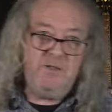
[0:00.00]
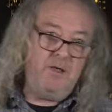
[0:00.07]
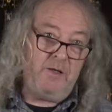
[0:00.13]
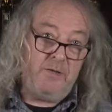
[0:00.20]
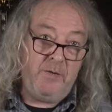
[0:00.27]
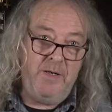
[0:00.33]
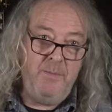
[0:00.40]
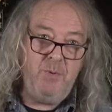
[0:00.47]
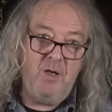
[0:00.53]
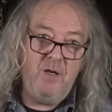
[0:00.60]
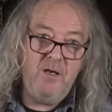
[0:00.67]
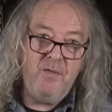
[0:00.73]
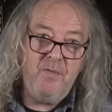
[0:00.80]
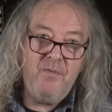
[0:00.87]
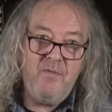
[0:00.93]

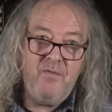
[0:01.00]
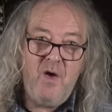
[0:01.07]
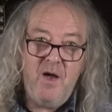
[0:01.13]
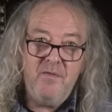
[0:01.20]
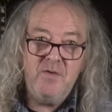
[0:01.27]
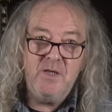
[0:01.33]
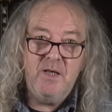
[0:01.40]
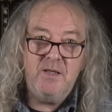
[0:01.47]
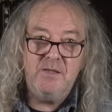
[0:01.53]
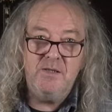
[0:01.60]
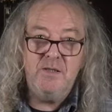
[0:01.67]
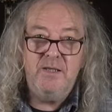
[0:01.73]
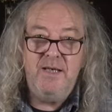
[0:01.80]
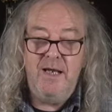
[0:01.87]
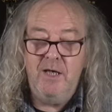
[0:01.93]
3.56
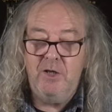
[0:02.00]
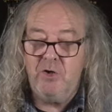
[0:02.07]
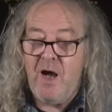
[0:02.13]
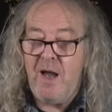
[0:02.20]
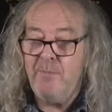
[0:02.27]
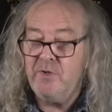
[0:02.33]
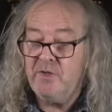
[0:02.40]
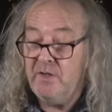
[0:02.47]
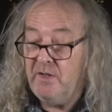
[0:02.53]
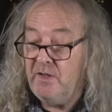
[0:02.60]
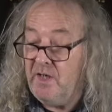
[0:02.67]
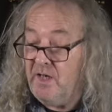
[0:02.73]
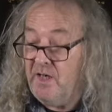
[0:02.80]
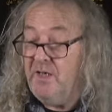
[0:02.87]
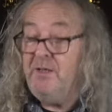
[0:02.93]
kilograms.
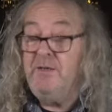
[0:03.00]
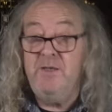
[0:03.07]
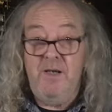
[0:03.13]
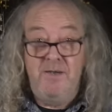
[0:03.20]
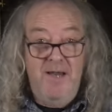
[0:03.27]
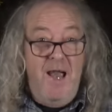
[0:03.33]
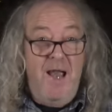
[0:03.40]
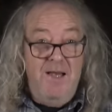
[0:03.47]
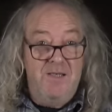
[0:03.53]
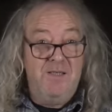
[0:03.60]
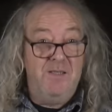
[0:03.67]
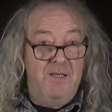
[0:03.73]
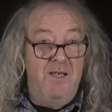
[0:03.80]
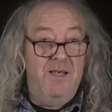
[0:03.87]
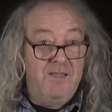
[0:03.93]
So yeah,
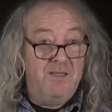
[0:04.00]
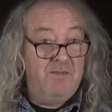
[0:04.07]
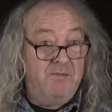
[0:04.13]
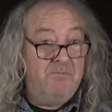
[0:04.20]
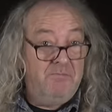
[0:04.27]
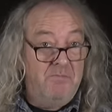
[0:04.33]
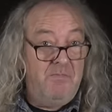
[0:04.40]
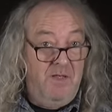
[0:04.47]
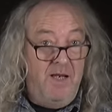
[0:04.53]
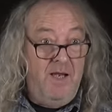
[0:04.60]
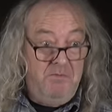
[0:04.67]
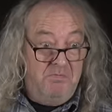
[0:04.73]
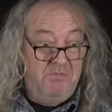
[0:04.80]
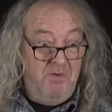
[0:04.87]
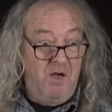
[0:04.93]
it's
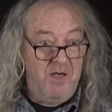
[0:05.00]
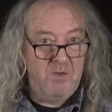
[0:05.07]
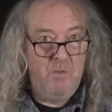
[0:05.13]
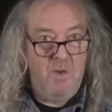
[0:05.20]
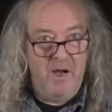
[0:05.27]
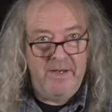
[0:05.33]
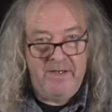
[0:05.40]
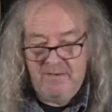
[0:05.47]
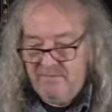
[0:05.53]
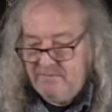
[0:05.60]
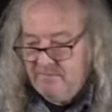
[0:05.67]
nice weight.